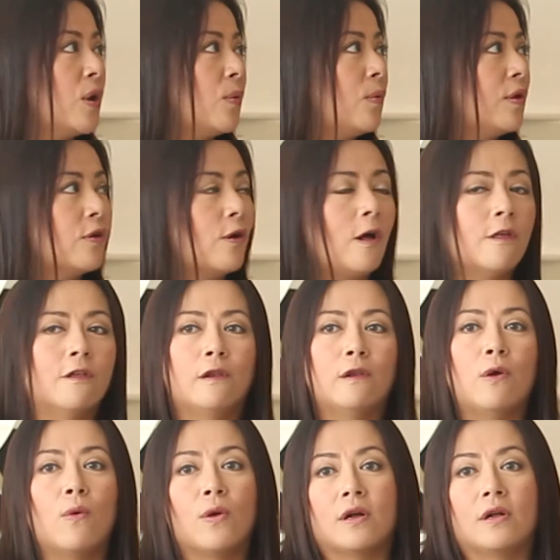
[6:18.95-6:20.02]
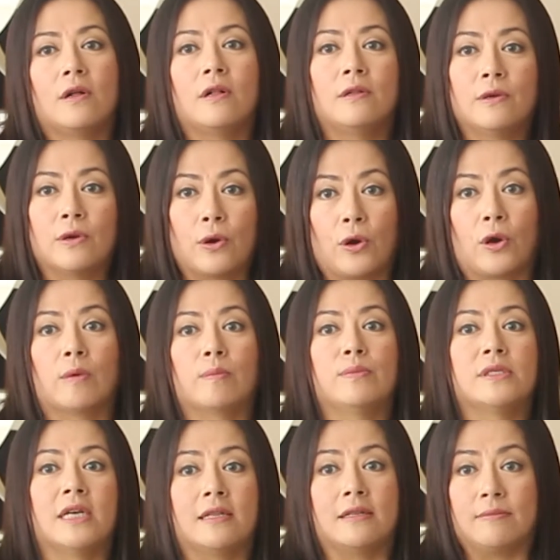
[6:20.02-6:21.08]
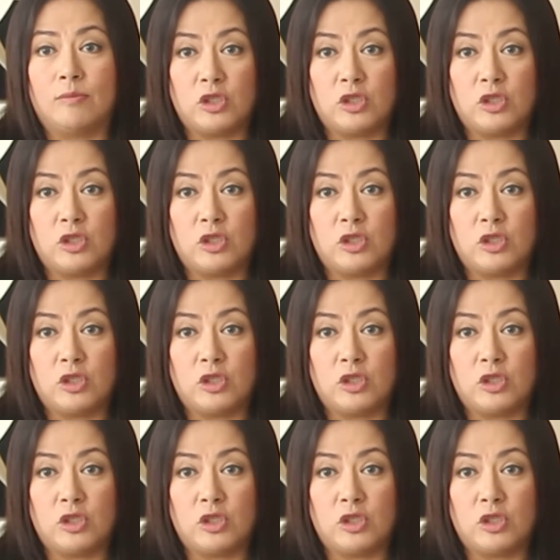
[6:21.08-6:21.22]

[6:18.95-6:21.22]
with all the local herbs and